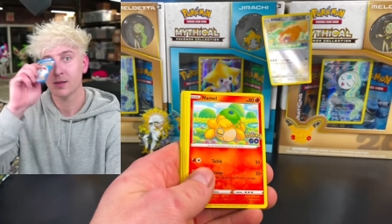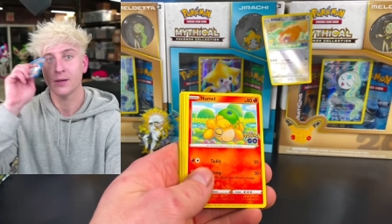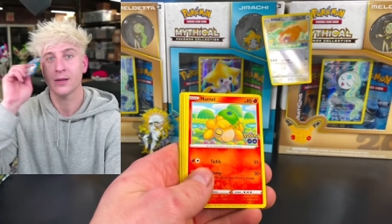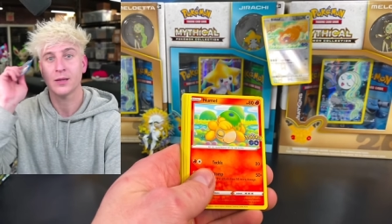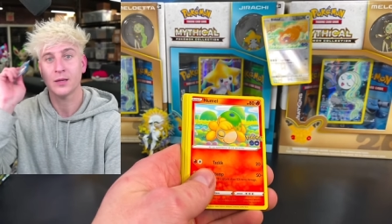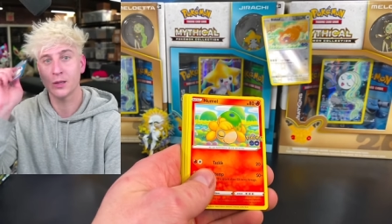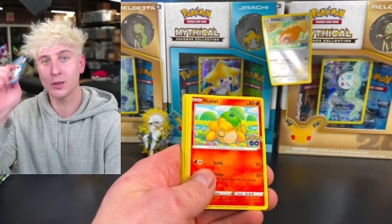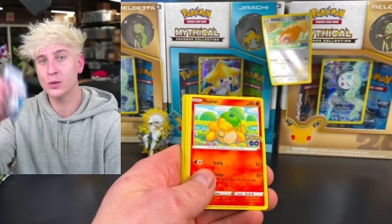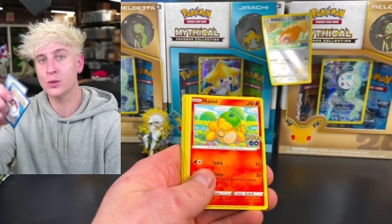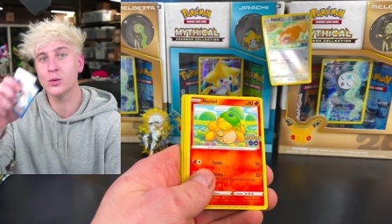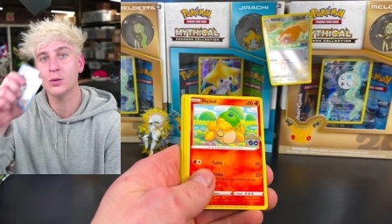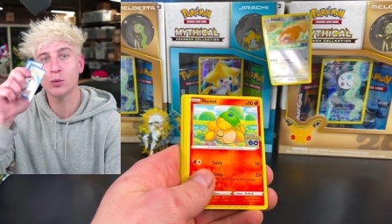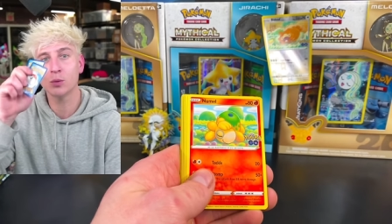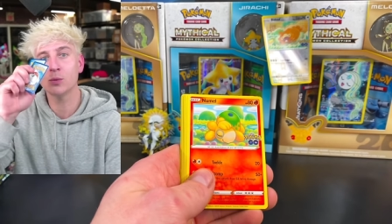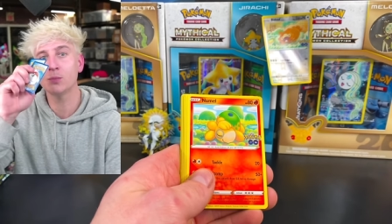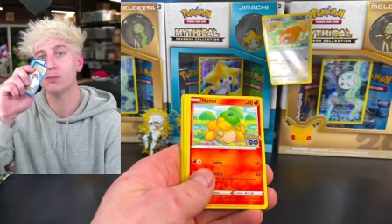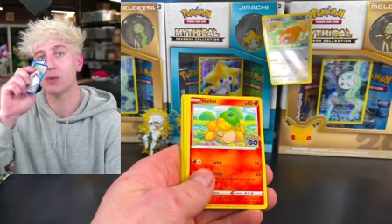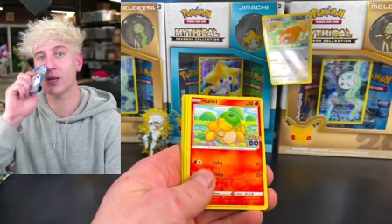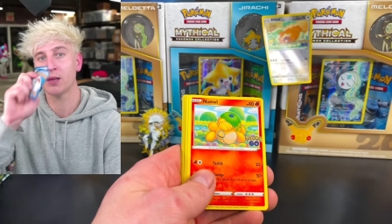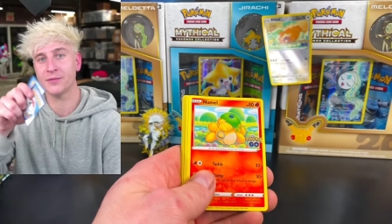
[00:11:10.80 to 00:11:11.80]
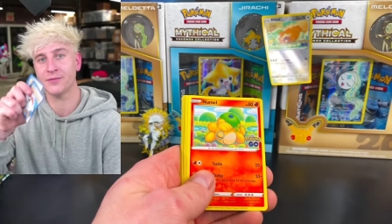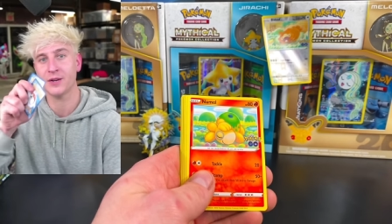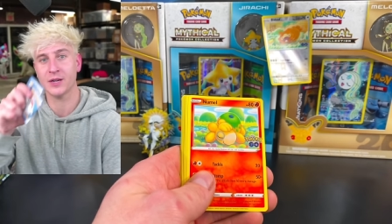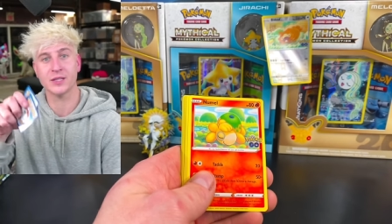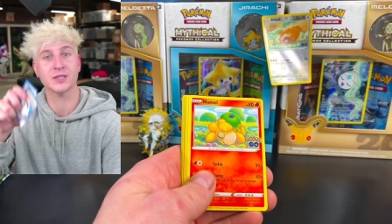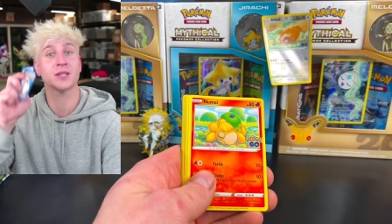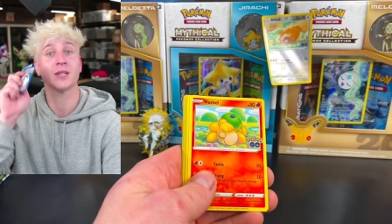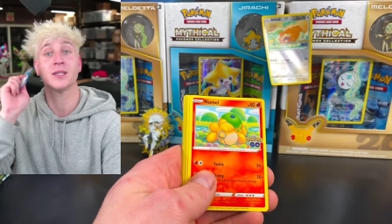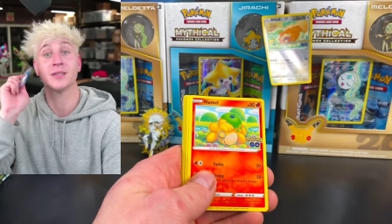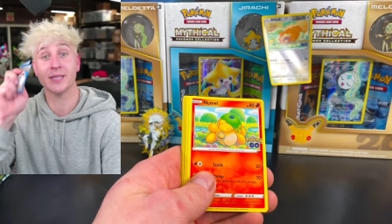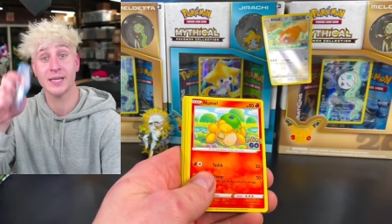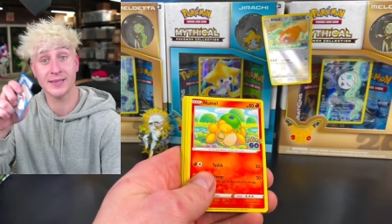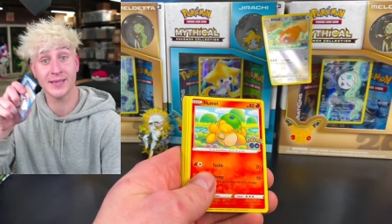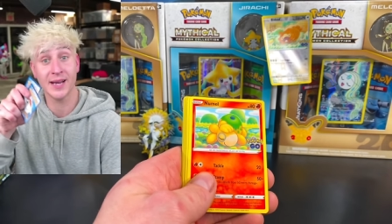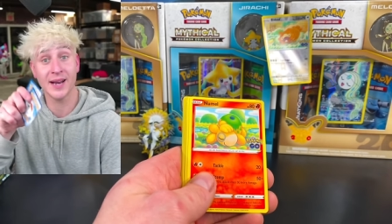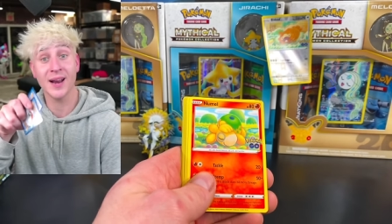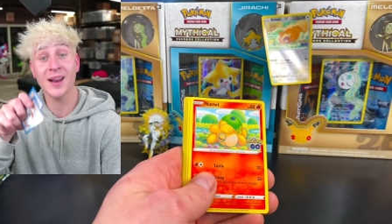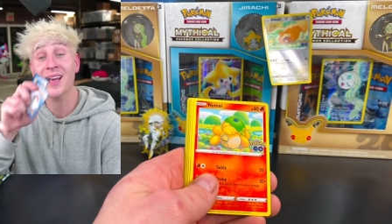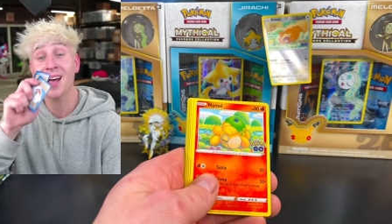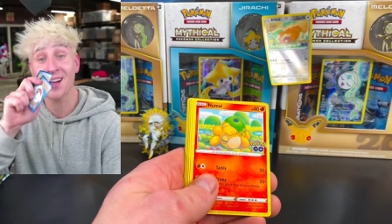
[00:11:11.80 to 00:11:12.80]
You motherfuckers gonna take that
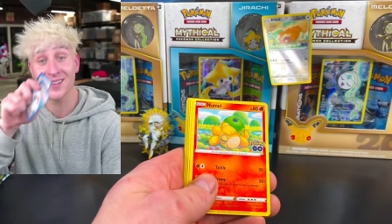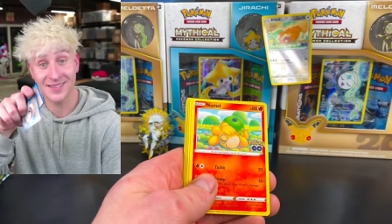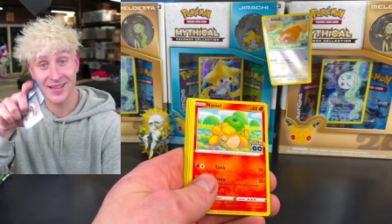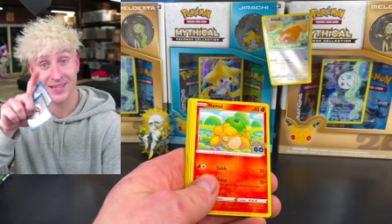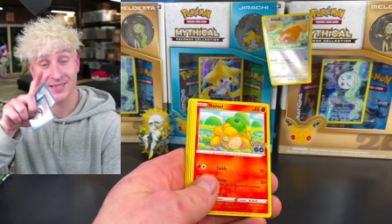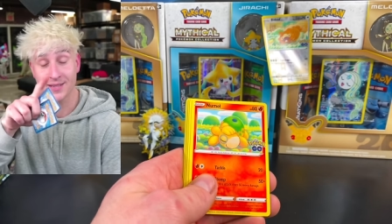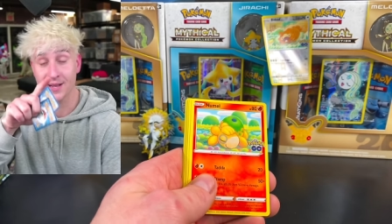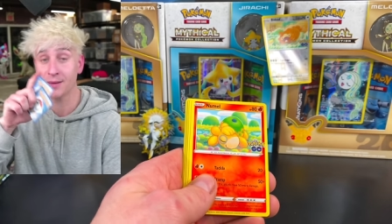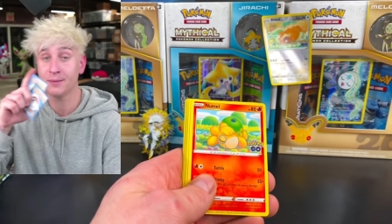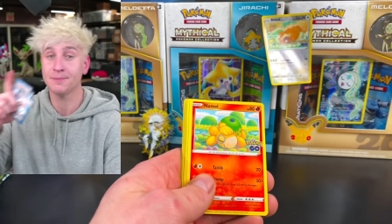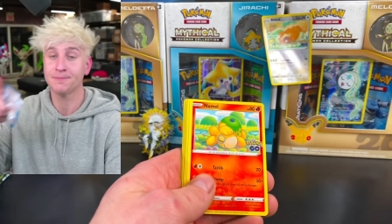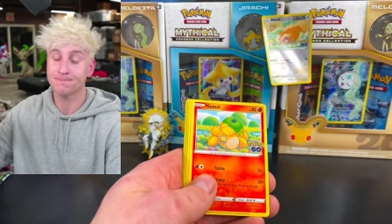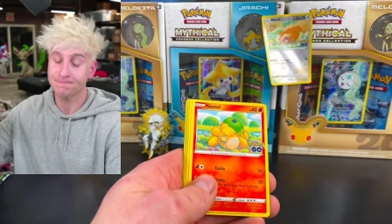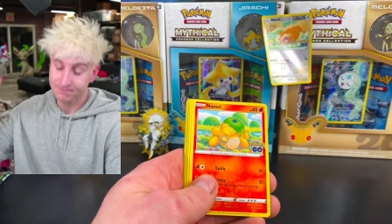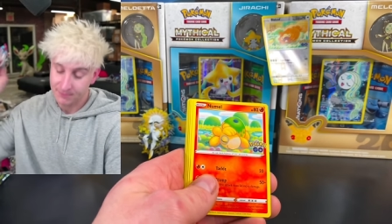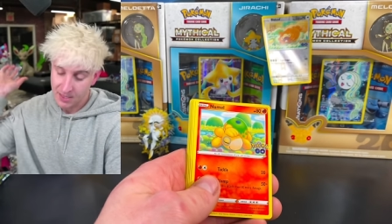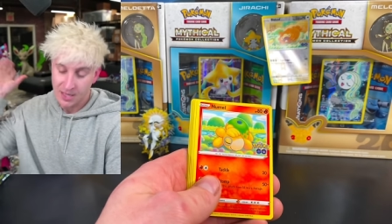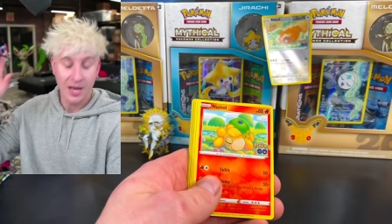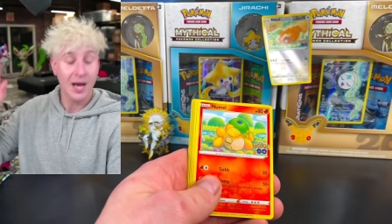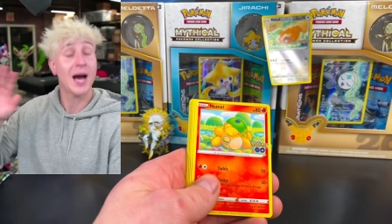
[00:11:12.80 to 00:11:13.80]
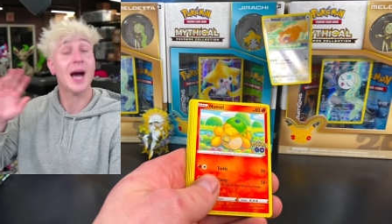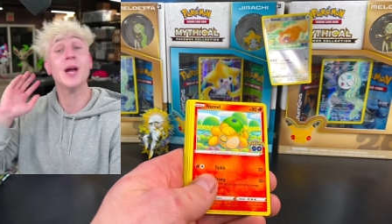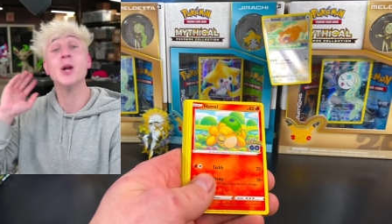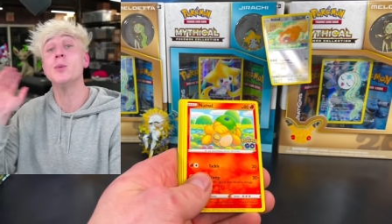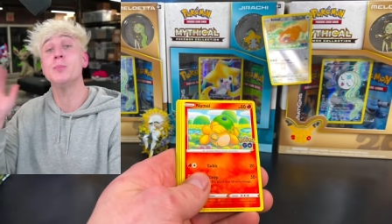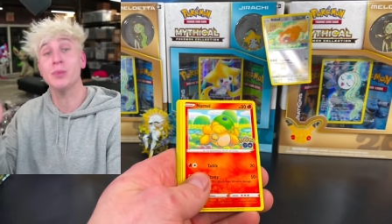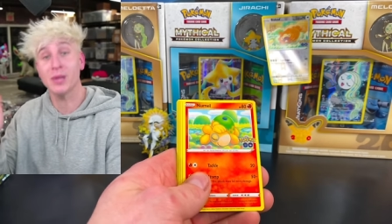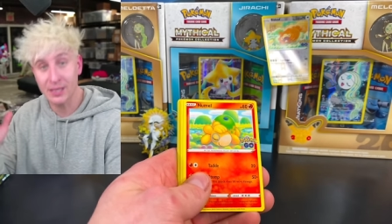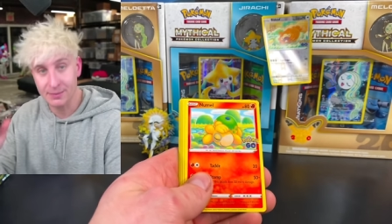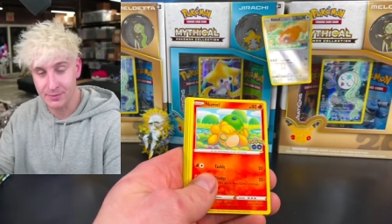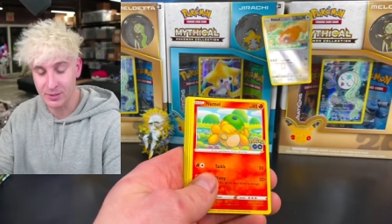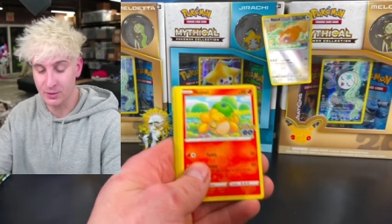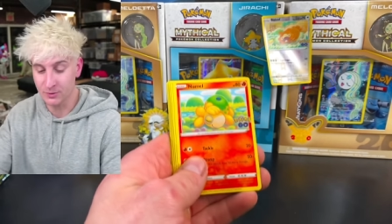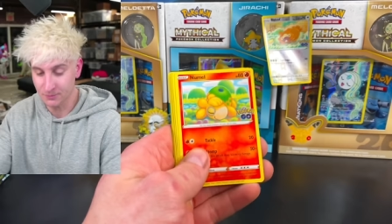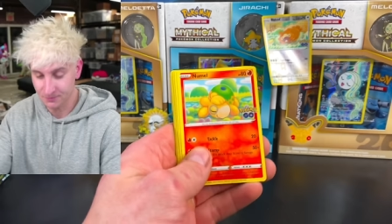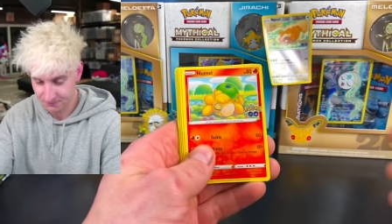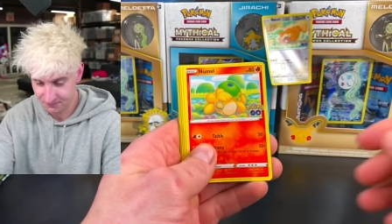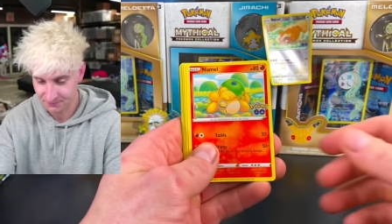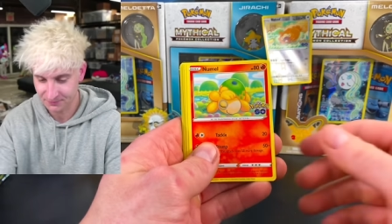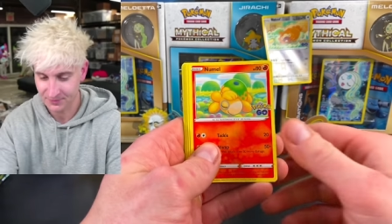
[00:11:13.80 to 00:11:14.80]
out of context now. I don't blame you.
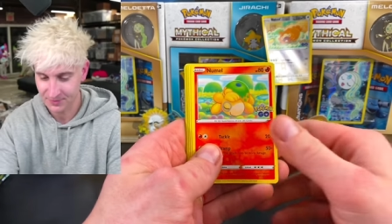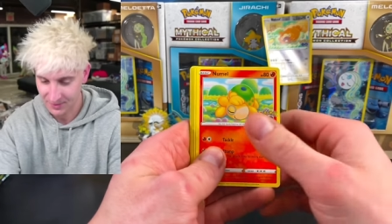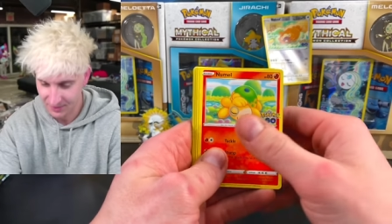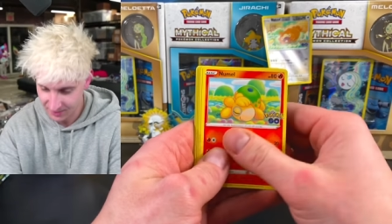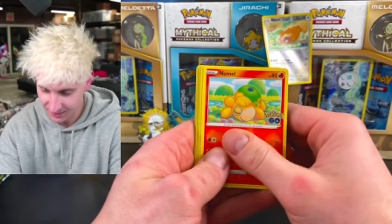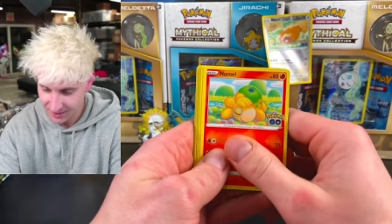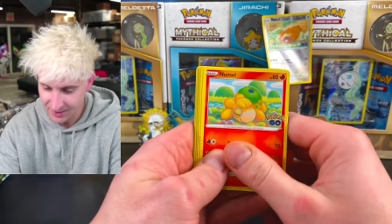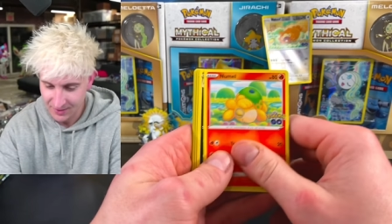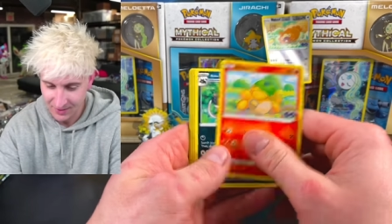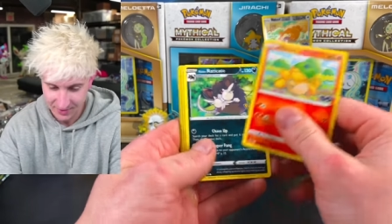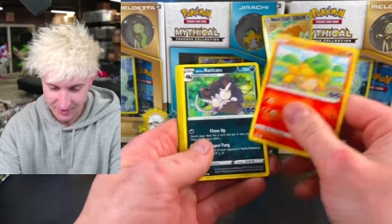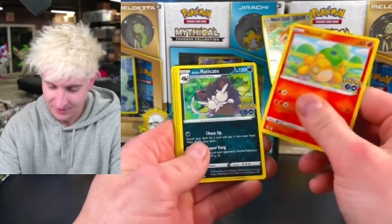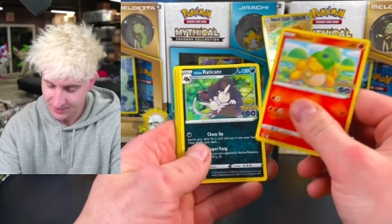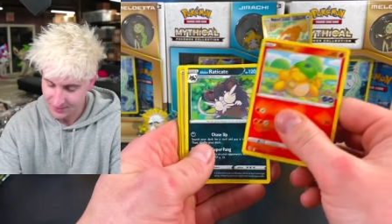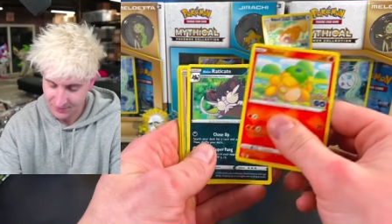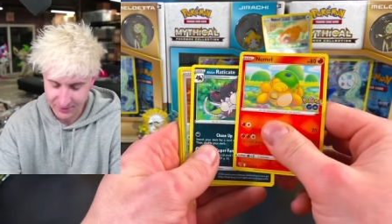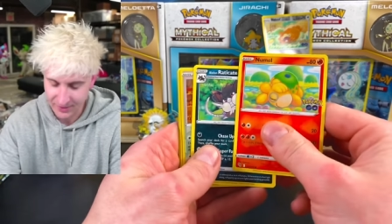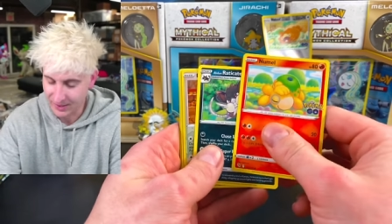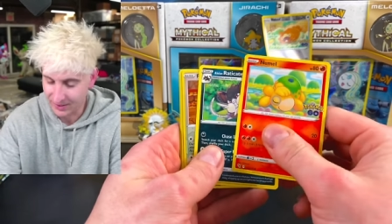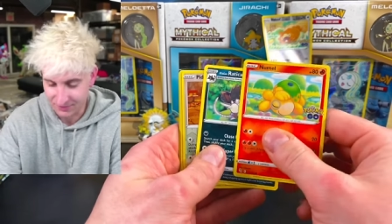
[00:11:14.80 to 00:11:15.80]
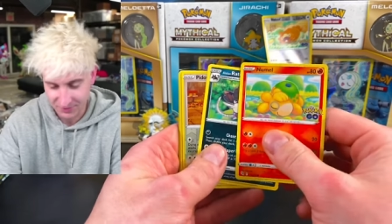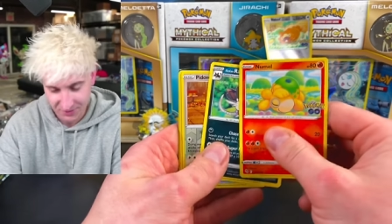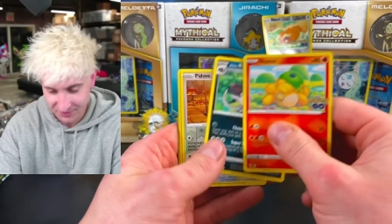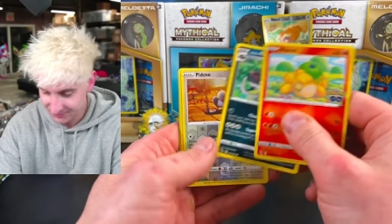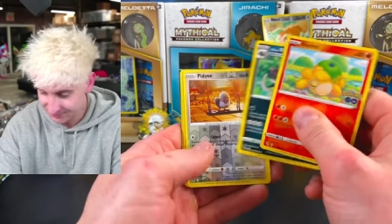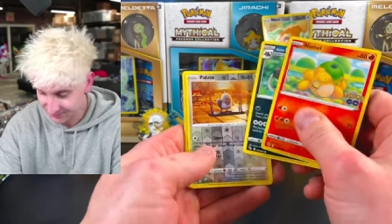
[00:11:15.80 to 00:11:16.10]
Whatever.